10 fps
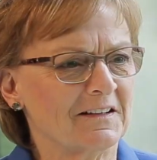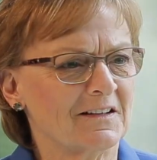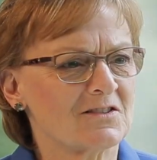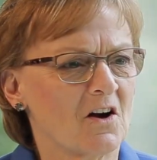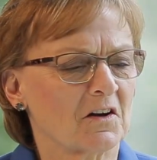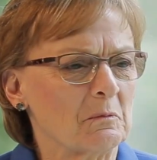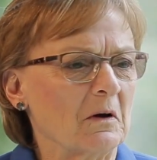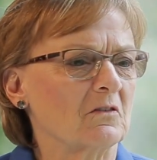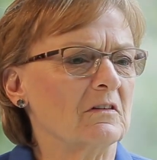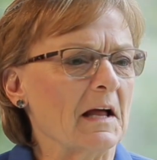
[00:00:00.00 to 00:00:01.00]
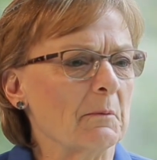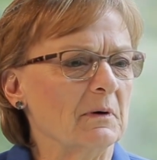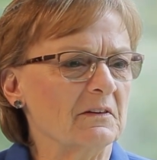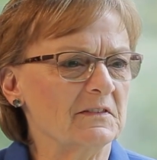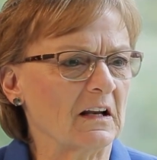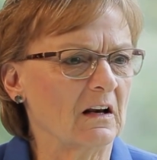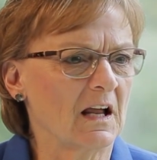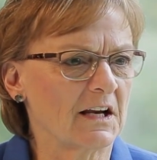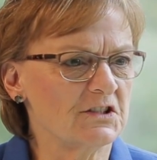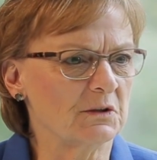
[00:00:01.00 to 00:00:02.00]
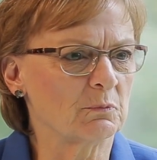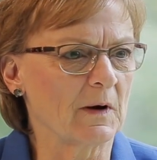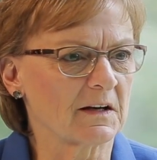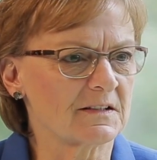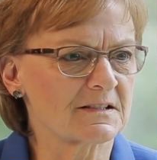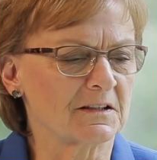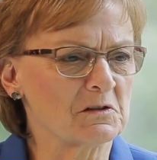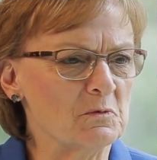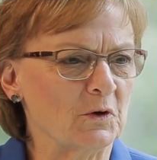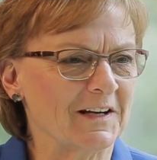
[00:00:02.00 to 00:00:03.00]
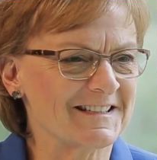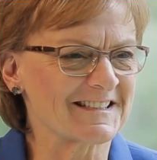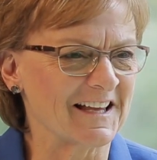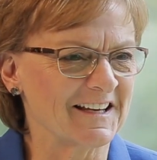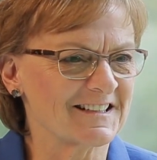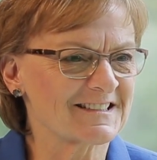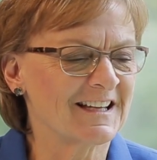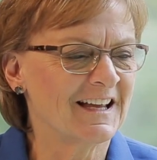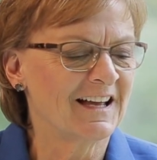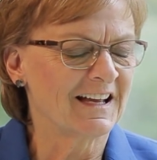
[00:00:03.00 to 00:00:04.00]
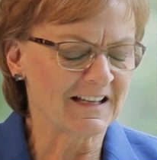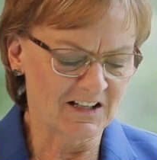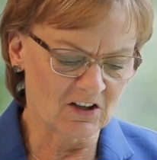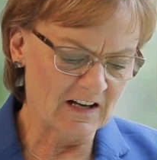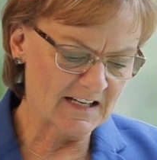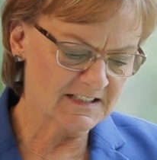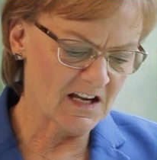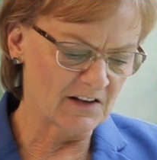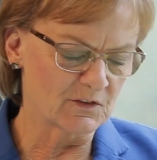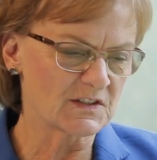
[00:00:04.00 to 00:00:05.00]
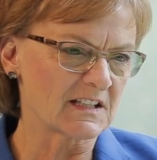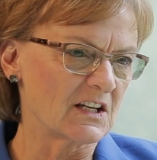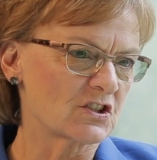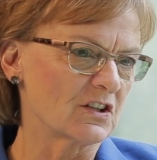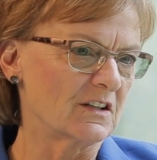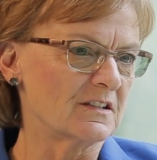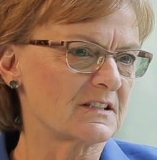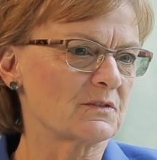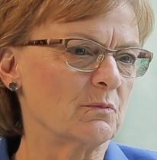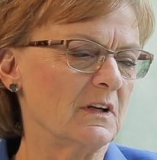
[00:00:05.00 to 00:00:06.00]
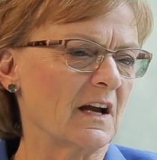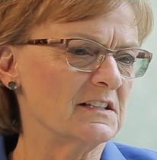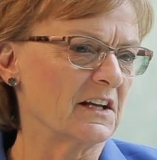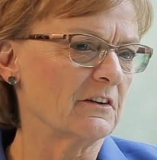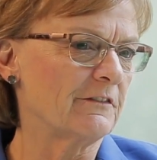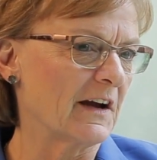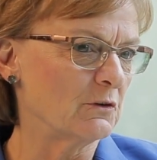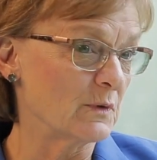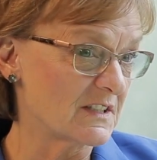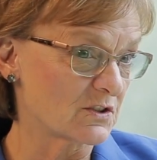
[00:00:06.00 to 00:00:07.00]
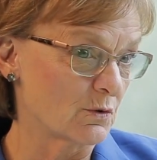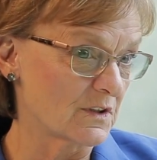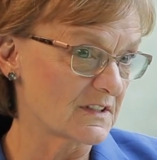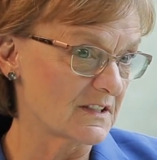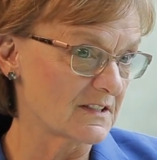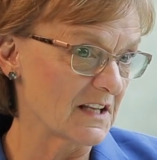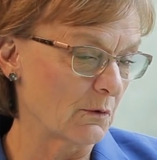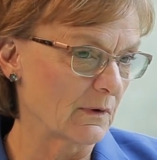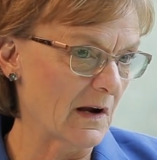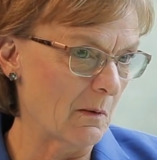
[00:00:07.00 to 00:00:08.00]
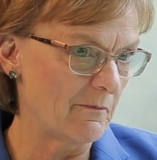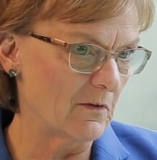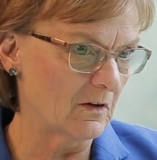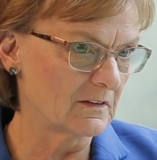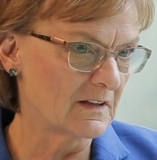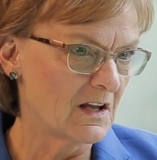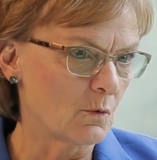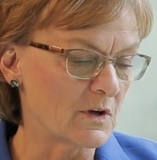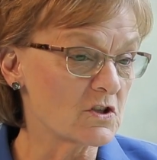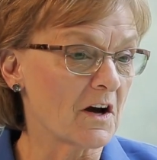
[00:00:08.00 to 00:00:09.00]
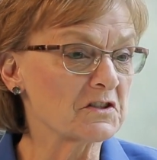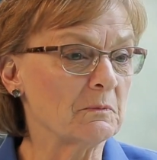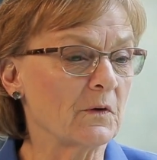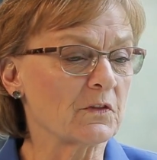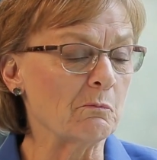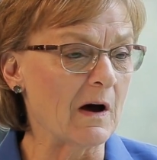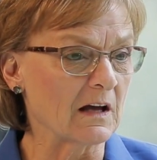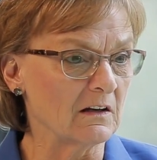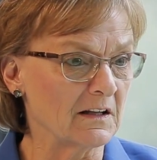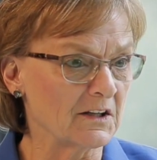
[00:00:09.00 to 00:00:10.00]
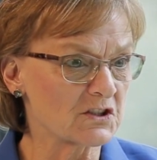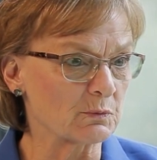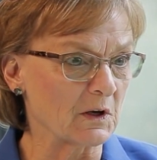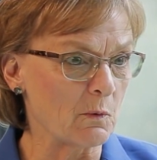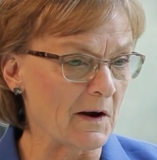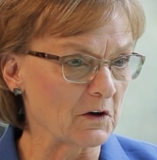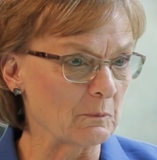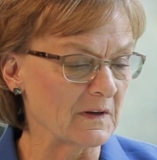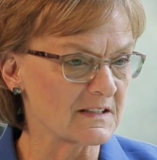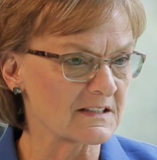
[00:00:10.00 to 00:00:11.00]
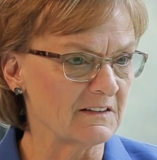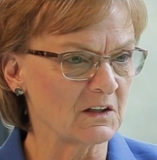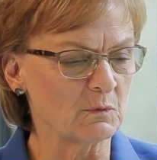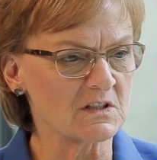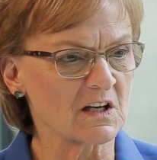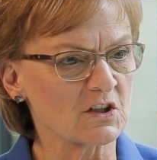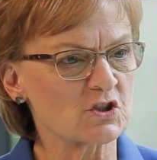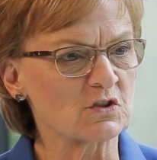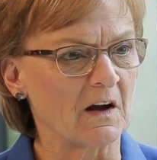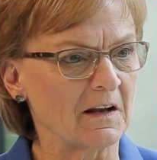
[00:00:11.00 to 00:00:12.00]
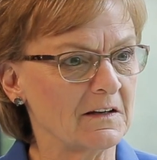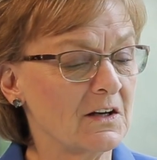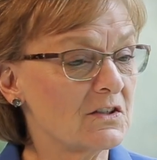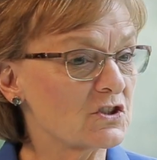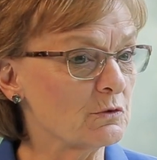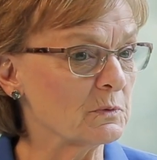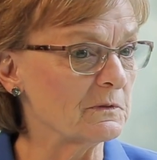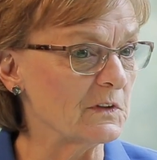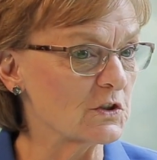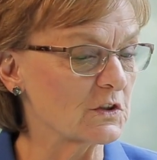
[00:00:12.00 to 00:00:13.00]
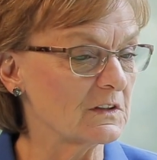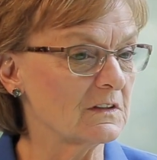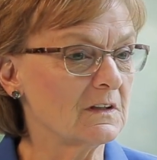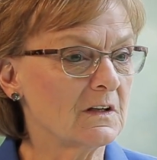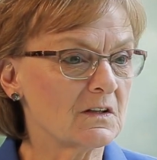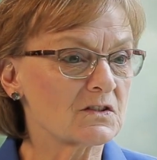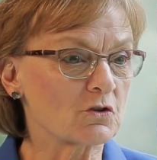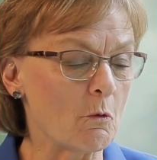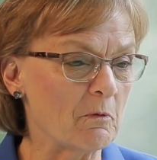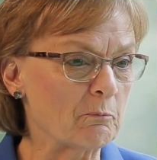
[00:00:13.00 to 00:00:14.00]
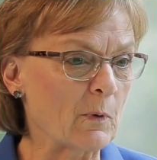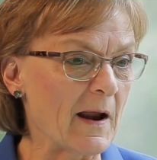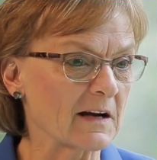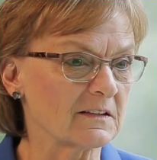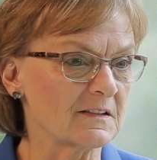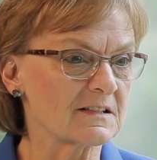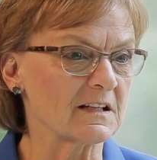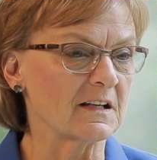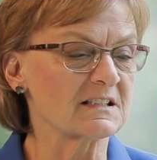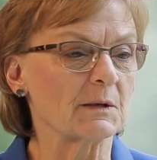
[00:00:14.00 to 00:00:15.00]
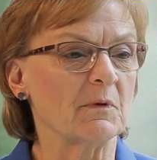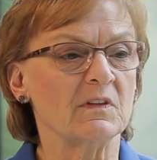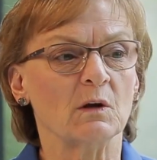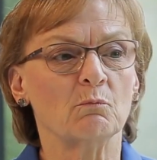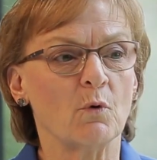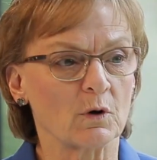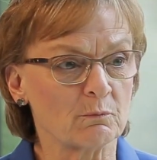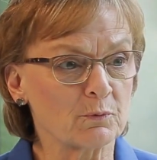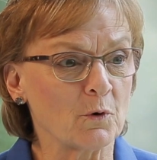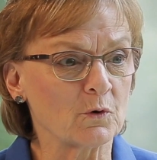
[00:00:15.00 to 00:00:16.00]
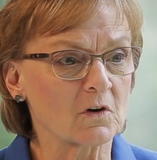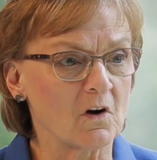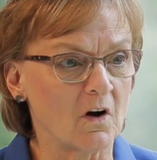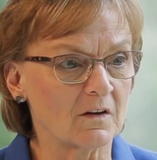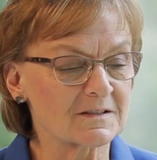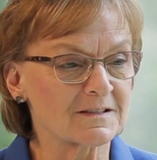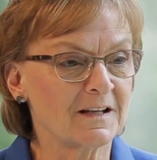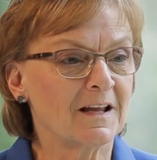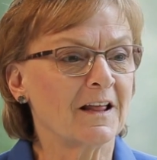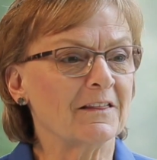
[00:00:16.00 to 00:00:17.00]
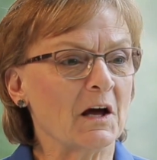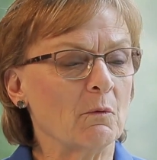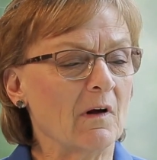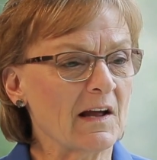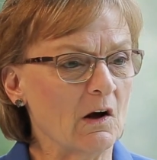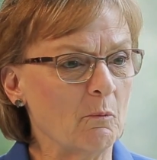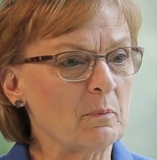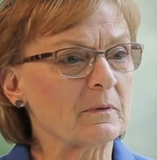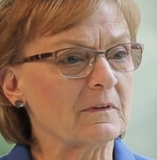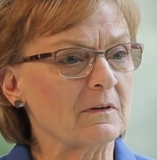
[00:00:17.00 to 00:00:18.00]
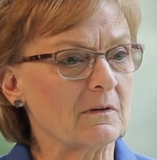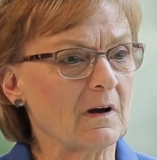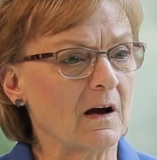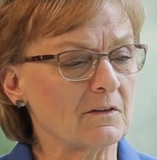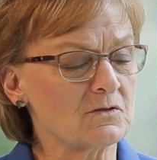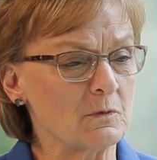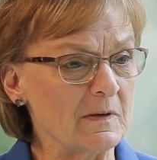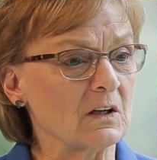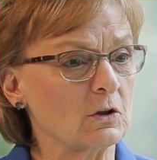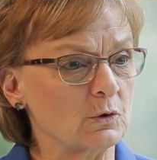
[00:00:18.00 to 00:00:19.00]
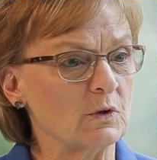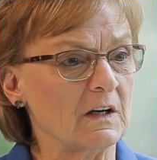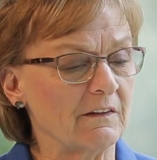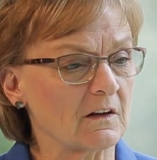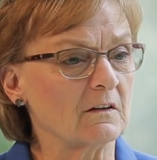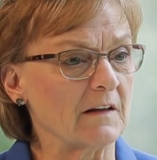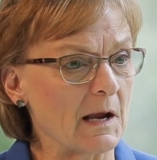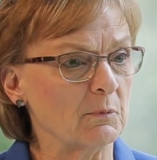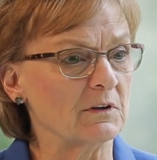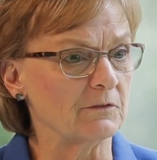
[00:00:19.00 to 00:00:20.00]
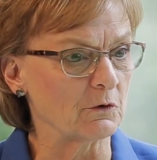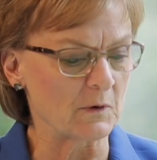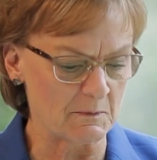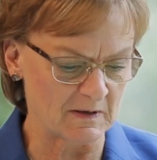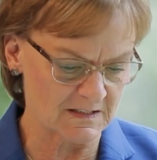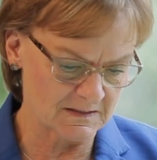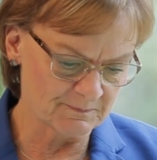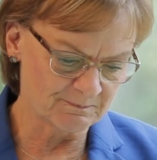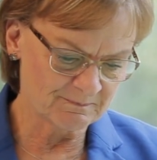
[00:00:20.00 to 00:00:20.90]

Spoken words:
and talk about collaborative dental hygiene practice in community settings. In our last conversations, we identified resources that were helpful. We talked about the model and its requirements, and then we touched on supervision, scope of practice, and some of the important protocols that will help to be included in the collaborative agreement.